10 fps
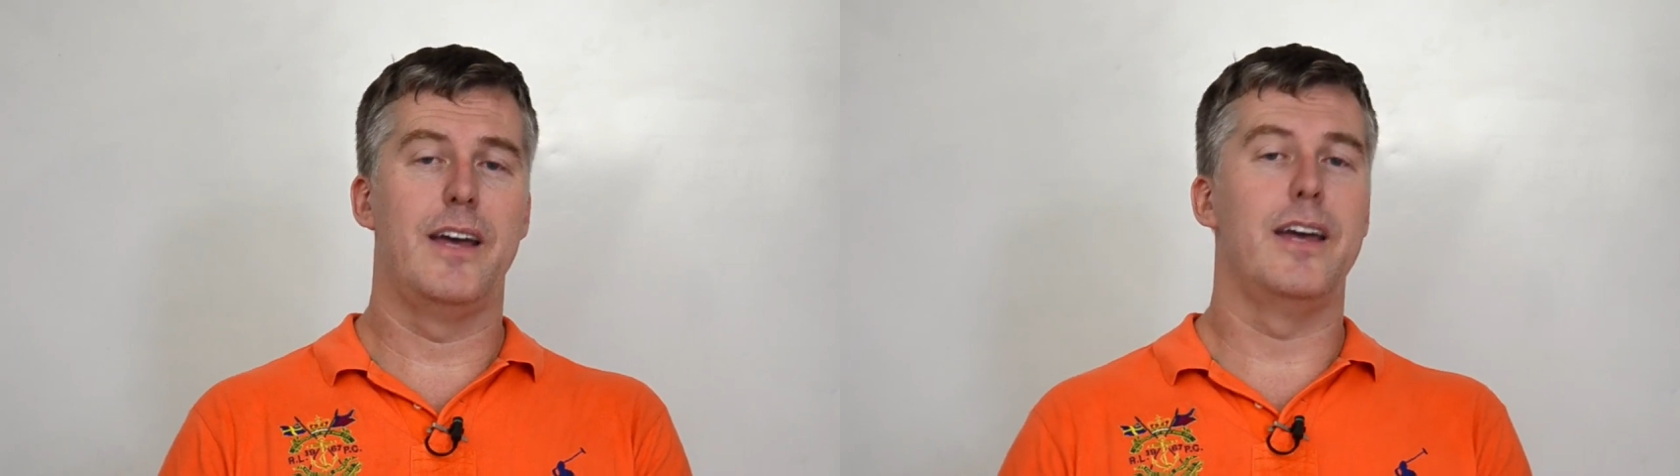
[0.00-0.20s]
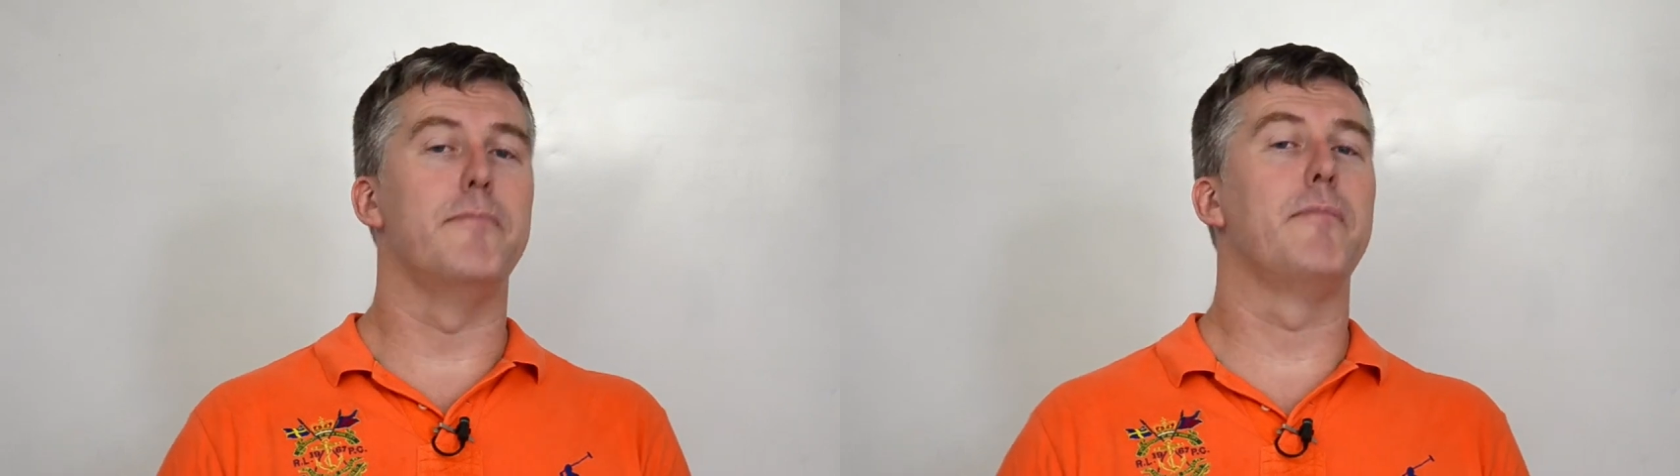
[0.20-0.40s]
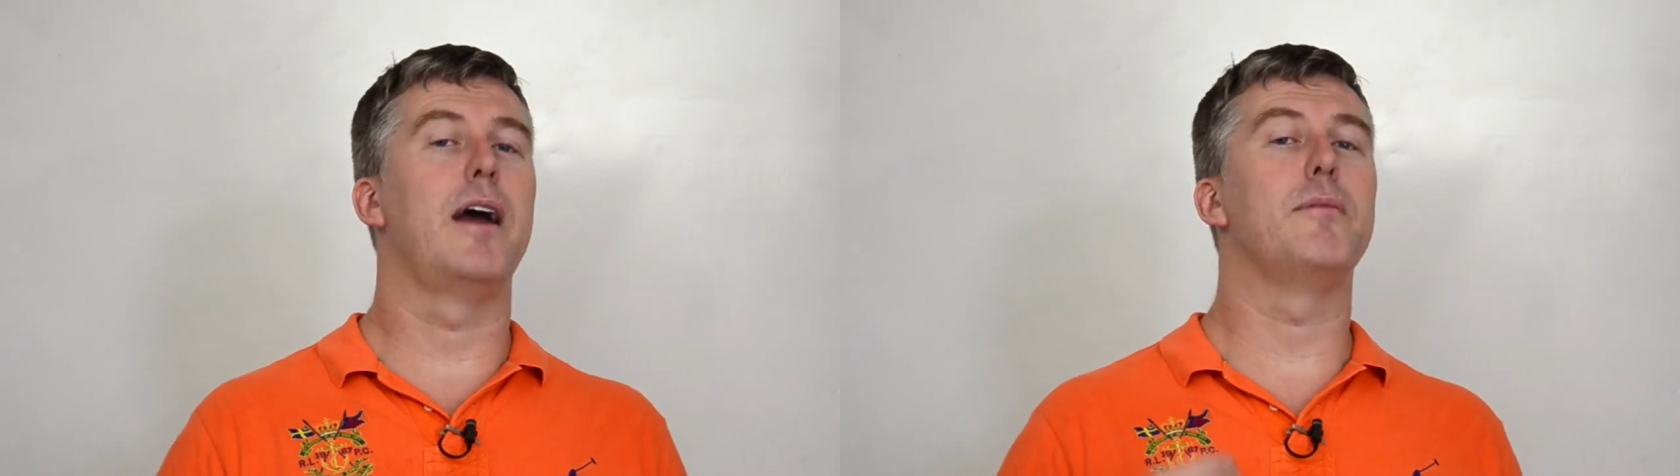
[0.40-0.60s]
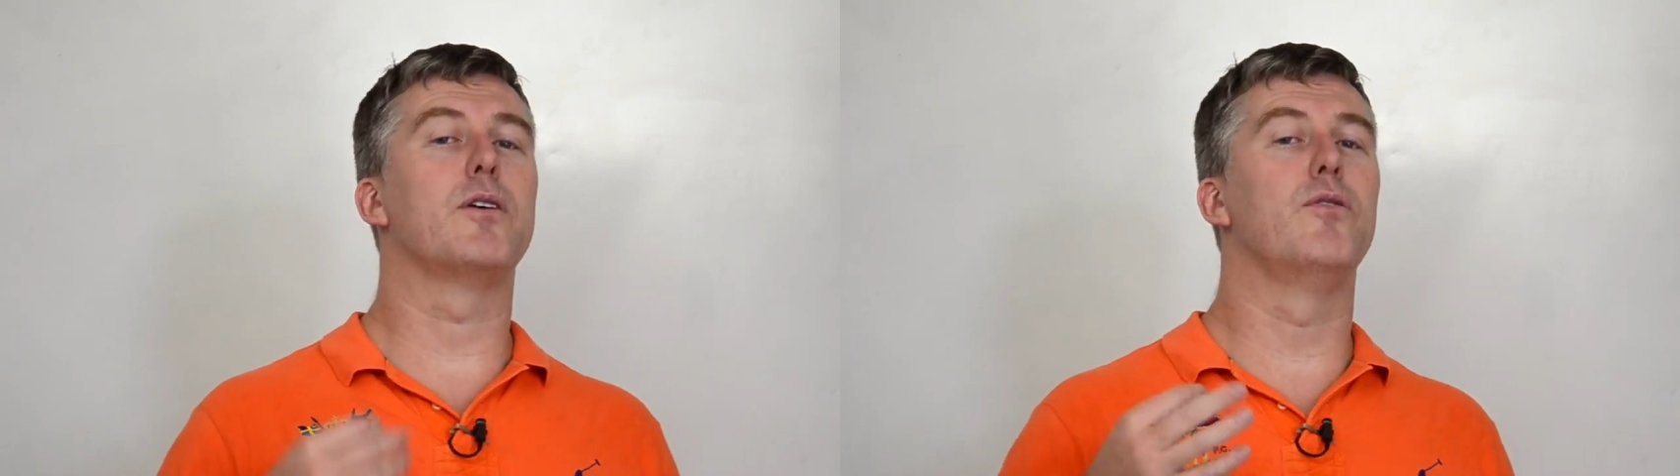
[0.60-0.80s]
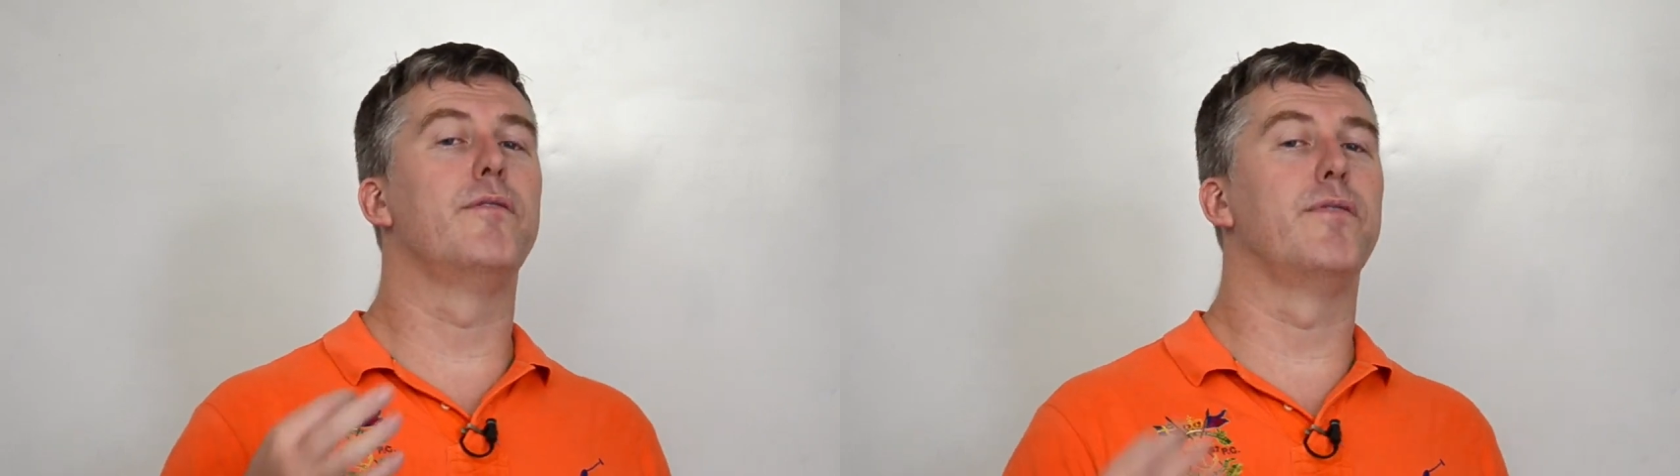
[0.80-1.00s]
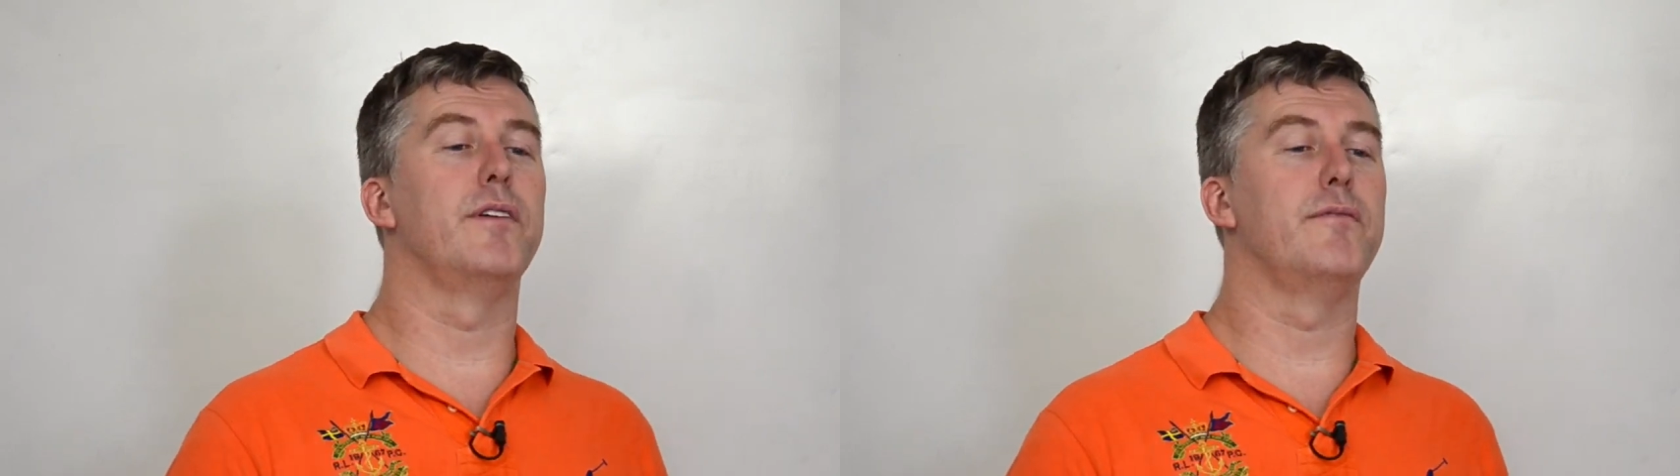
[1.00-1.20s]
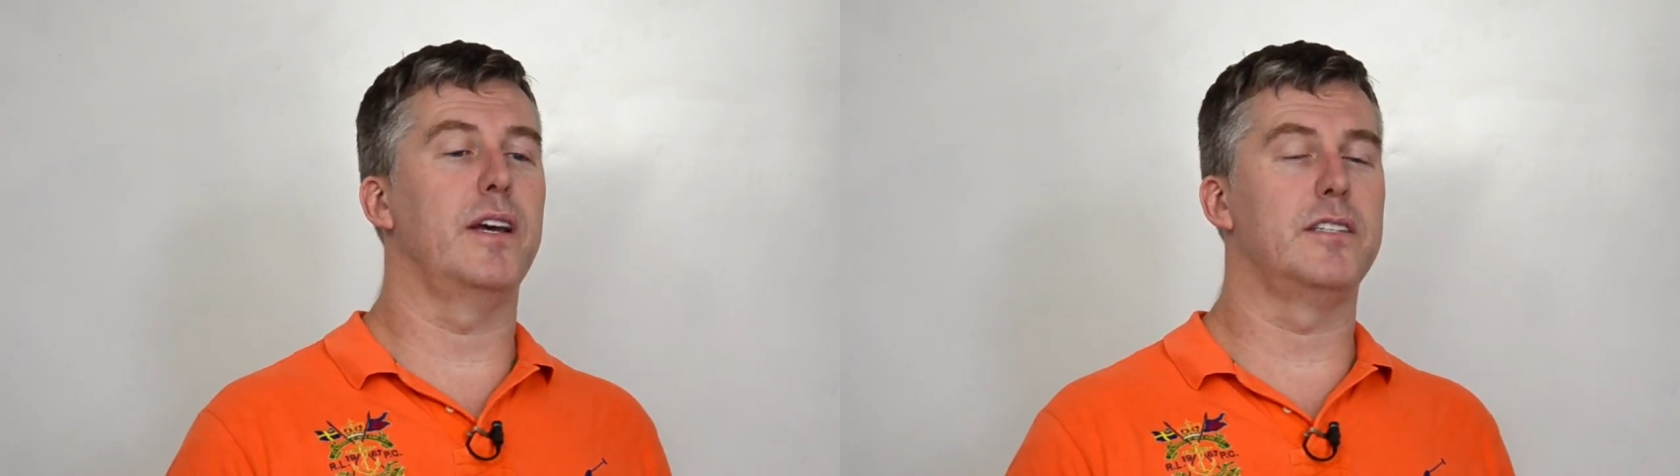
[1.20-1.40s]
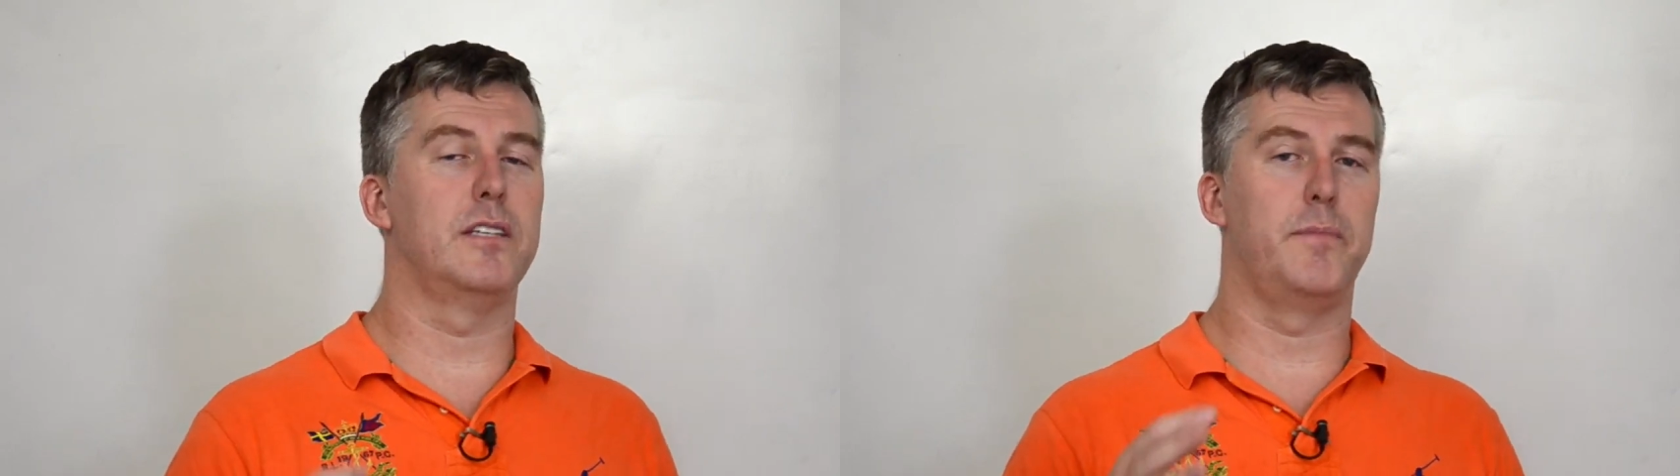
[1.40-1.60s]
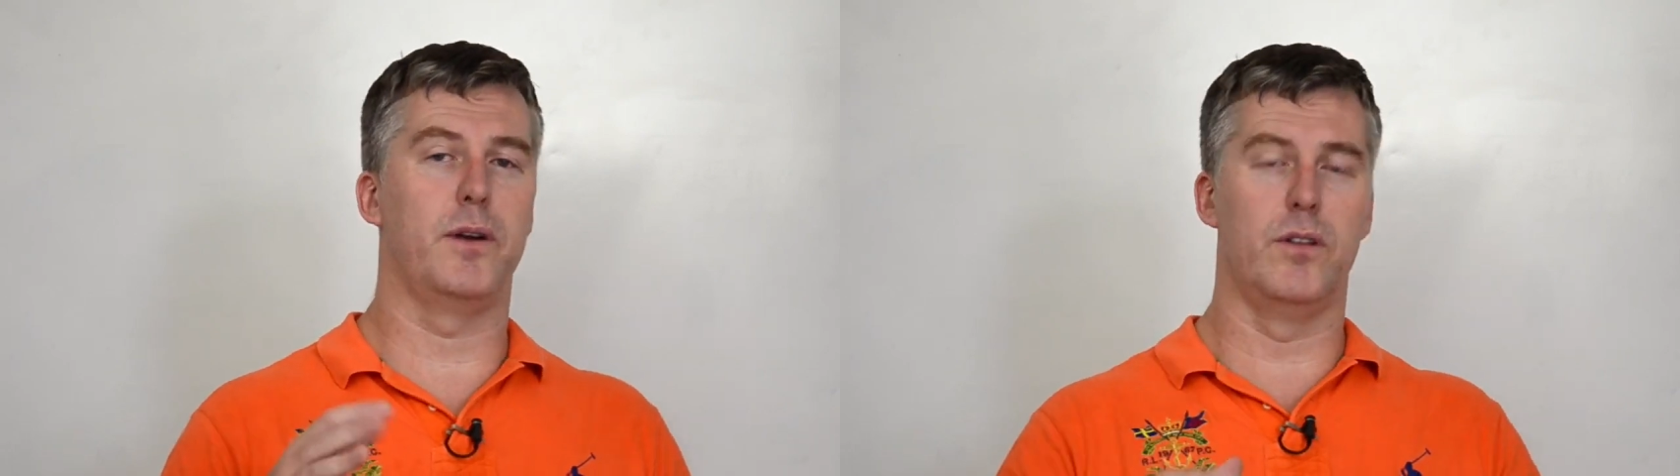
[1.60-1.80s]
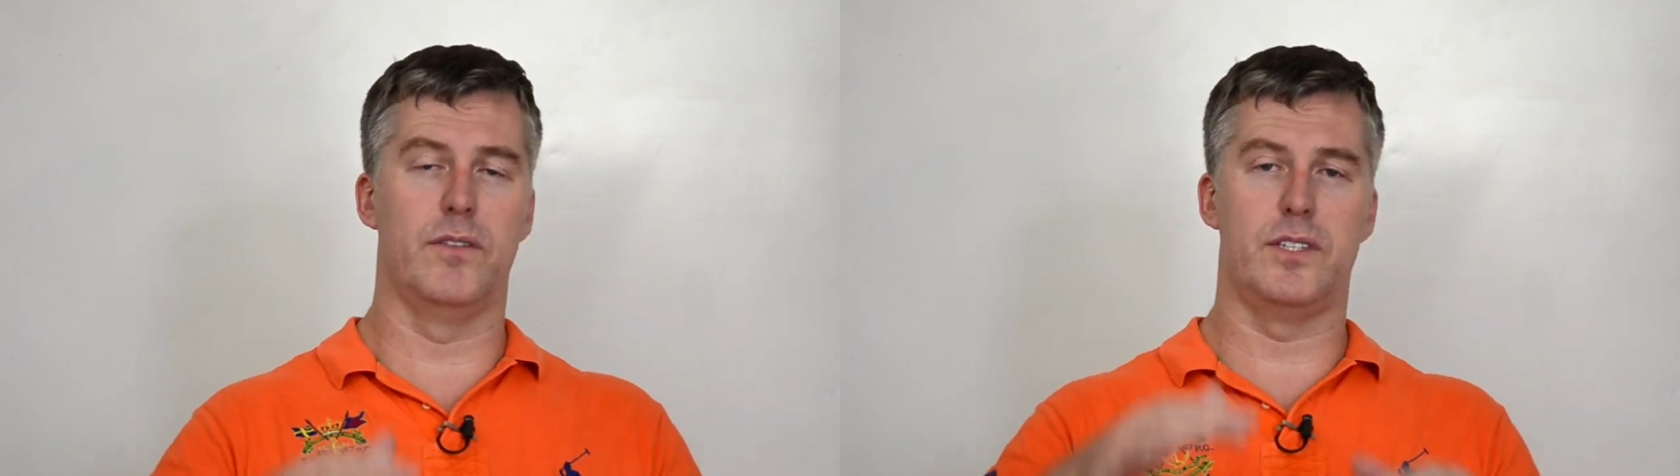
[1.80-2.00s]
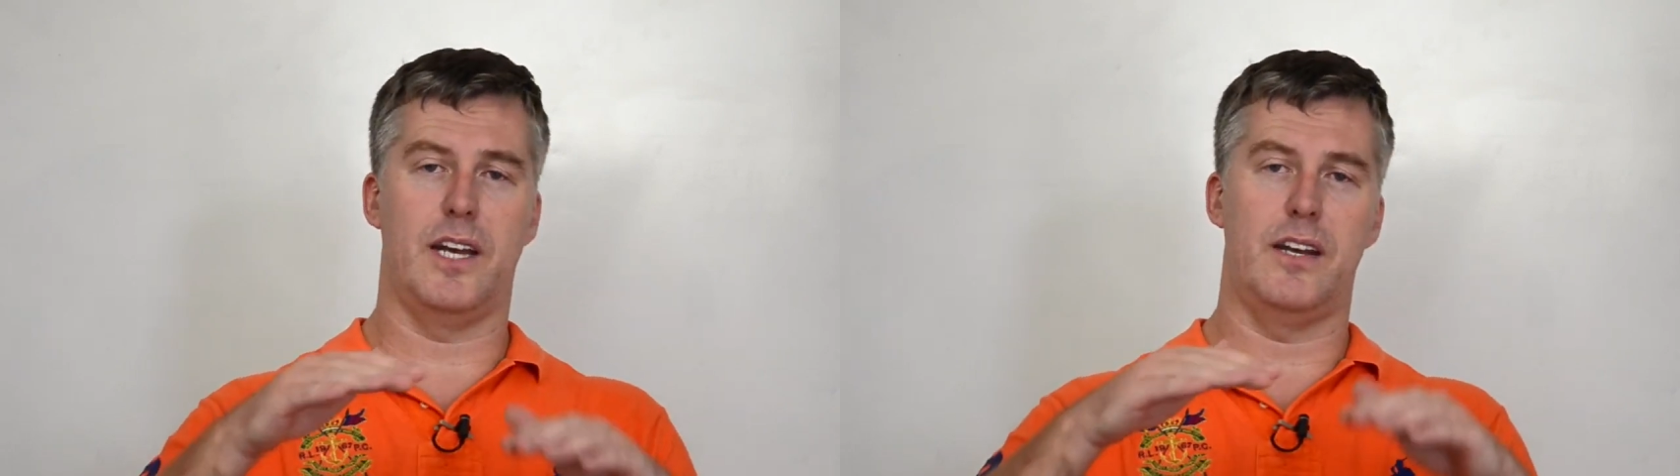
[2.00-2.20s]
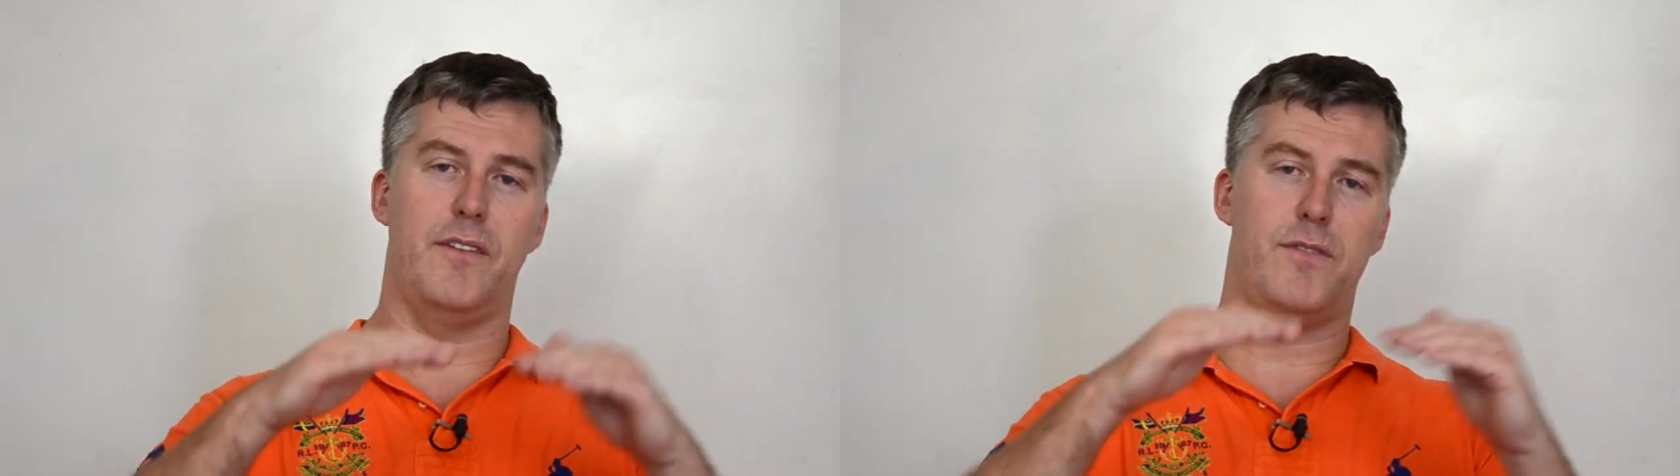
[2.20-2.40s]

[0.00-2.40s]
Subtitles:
It may be good for an investor, but all of a sudden,